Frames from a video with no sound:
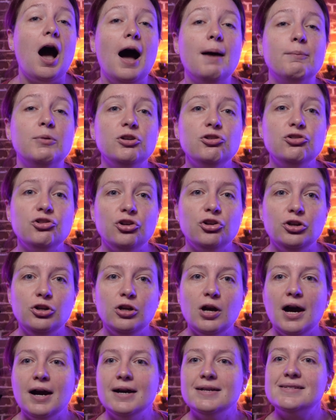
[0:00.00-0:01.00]
I'm going to show you
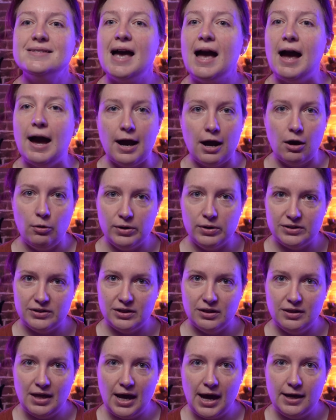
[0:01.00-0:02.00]
guys how I
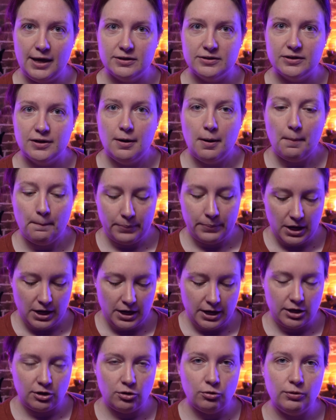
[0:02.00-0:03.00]
did that
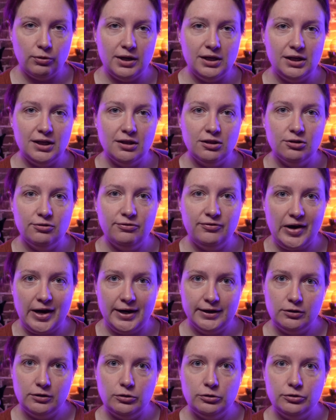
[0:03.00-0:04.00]
by creating the
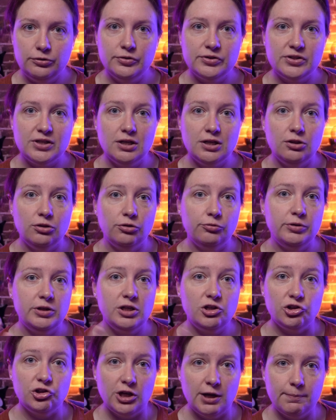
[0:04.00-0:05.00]
files in
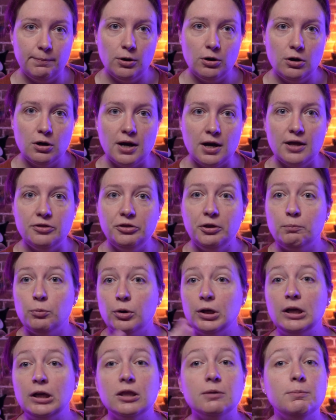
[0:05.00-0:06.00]
3D Shaper and then
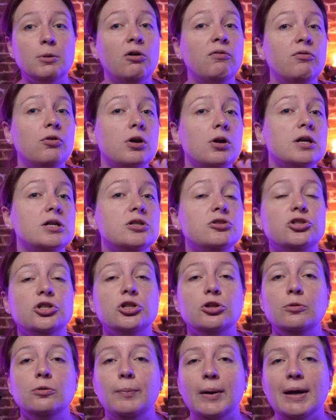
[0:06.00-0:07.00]
bringing them over
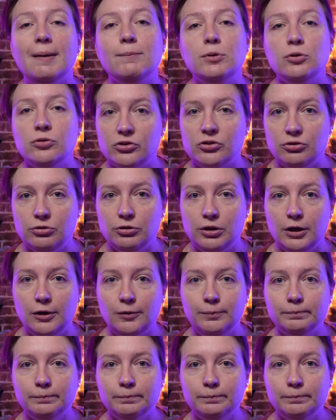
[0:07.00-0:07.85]
into Bambu Studio.